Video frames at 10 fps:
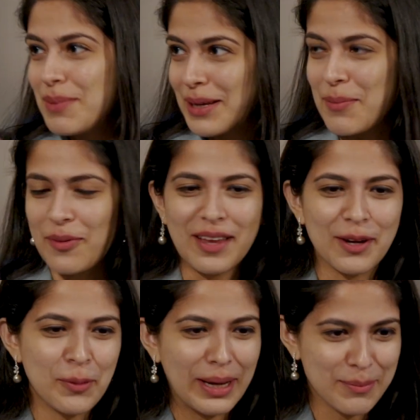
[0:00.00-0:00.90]
pick up on
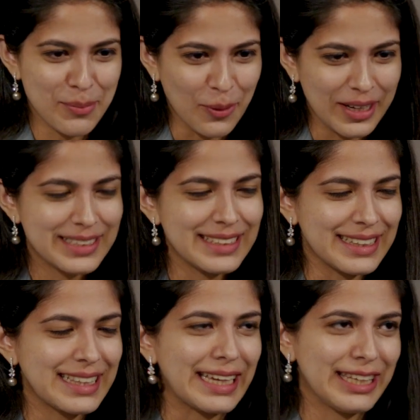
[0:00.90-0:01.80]
that quick point,
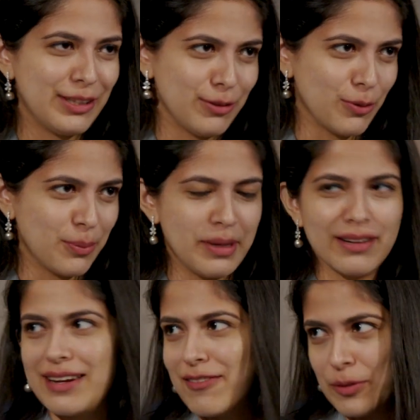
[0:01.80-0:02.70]
and thank you, Lord
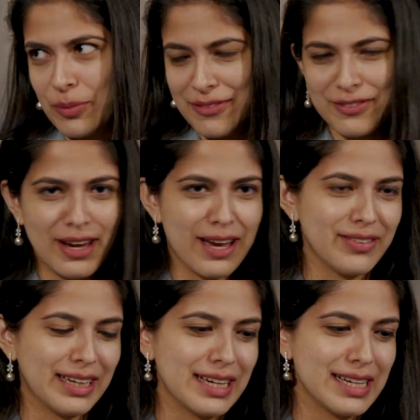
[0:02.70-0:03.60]
Mayor, and everyone for
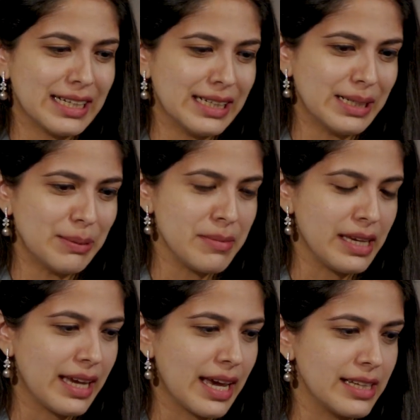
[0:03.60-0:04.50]
having
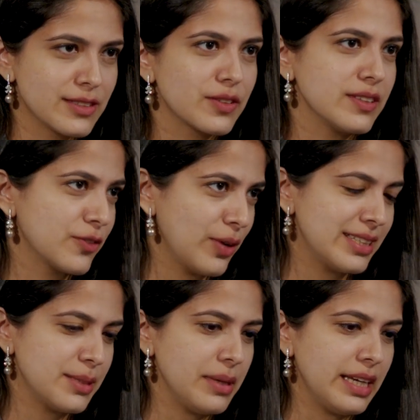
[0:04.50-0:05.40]
me, and it's
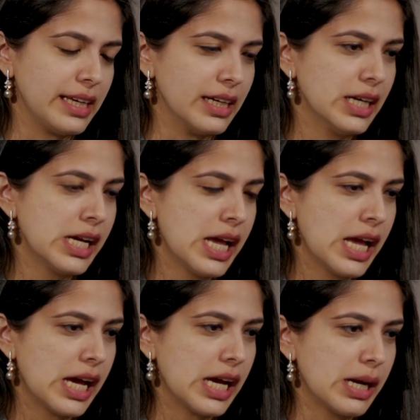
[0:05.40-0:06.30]
great to be here.
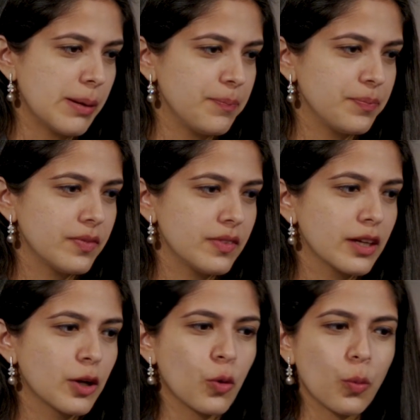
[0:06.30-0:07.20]

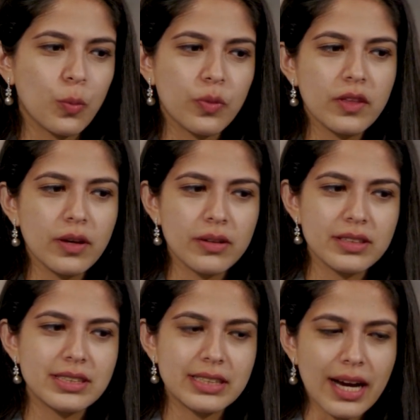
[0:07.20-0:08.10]
The
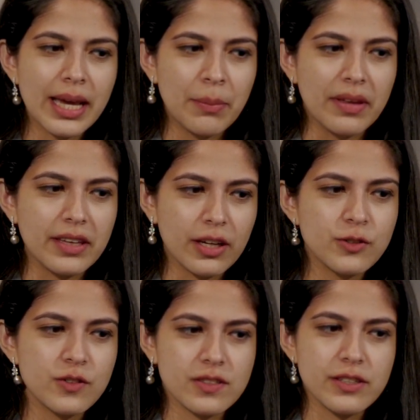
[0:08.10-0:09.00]
time and the
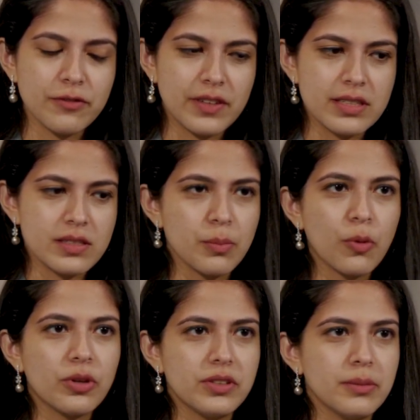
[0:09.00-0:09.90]
urgency of it is
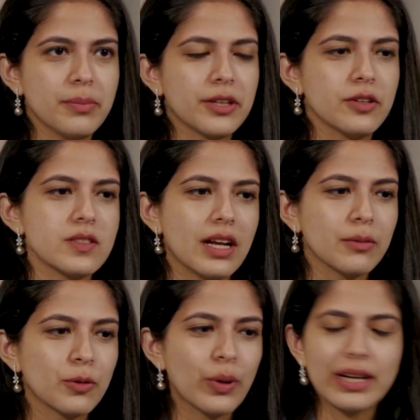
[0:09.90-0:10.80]
important because
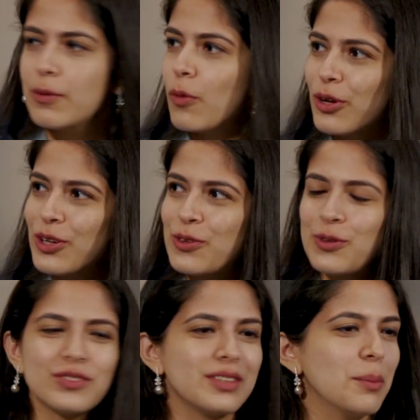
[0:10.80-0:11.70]
I'll quickly walk you
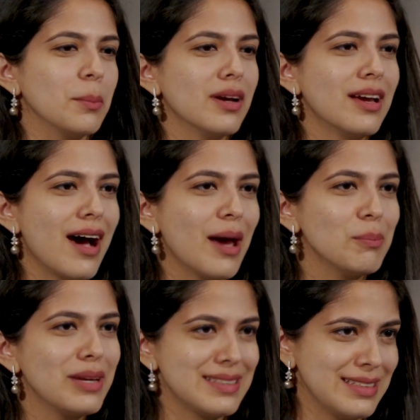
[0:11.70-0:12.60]
through some
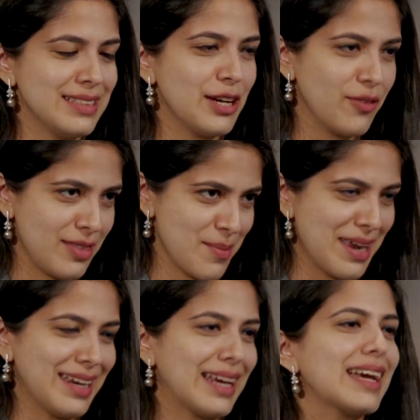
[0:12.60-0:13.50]
unpleasant
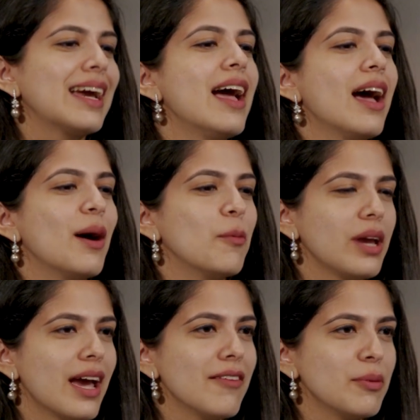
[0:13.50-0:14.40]
arithmetic.
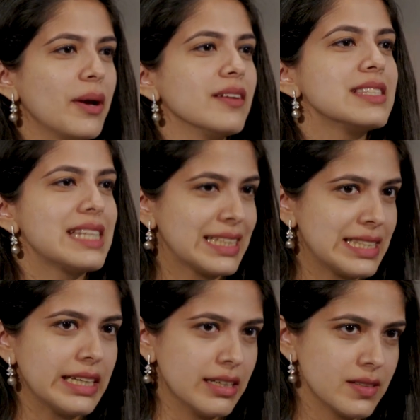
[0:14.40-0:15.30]
We have about
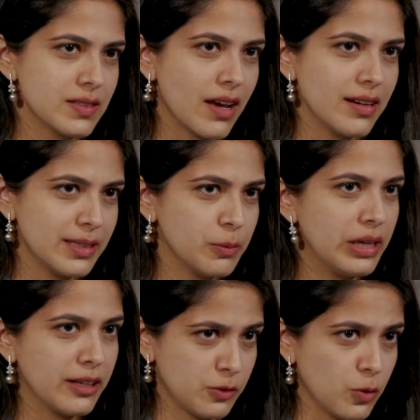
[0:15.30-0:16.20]
6 years until
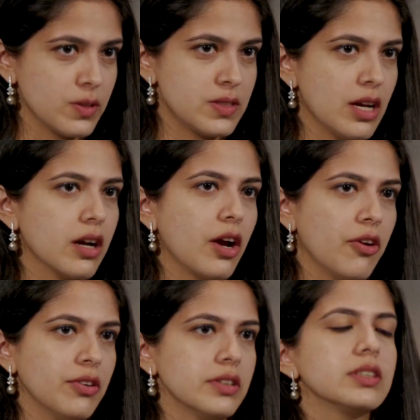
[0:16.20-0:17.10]
we'll exhaust our
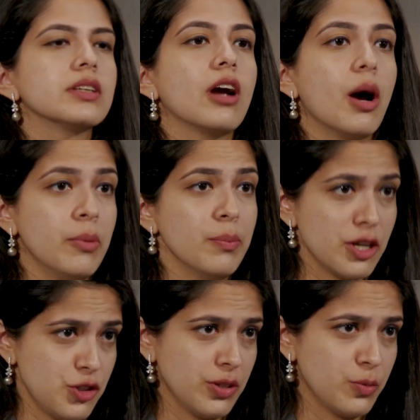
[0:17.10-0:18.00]
current carbon
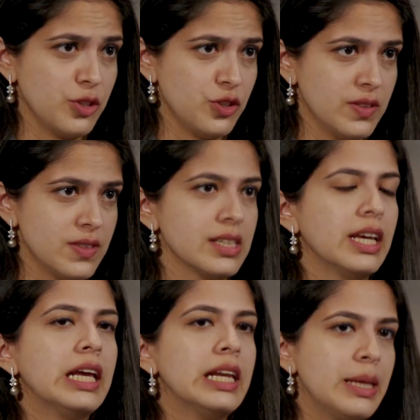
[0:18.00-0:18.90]
budget, which is
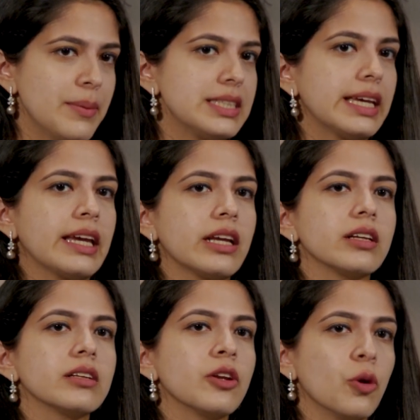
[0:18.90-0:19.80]
limiting
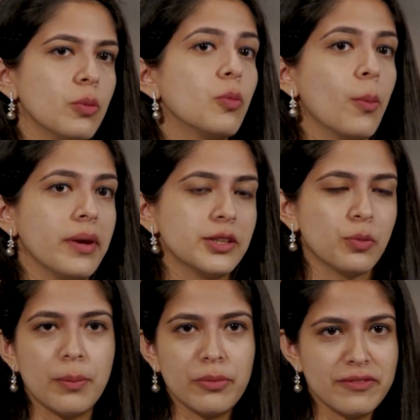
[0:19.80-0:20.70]
global warming to
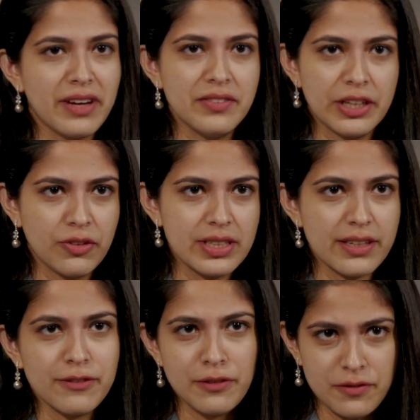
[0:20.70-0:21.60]
1.5 degrees
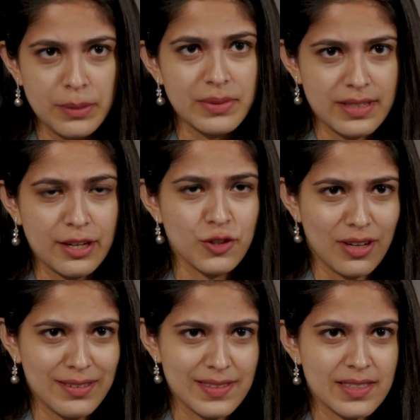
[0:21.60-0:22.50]
at a 50%
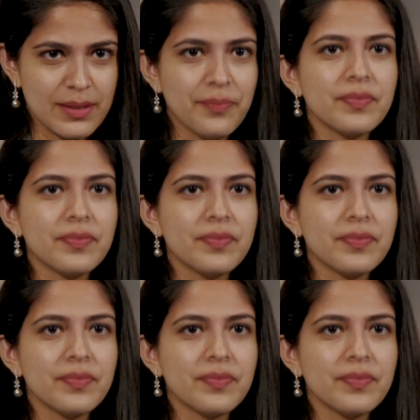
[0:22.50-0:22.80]
chance.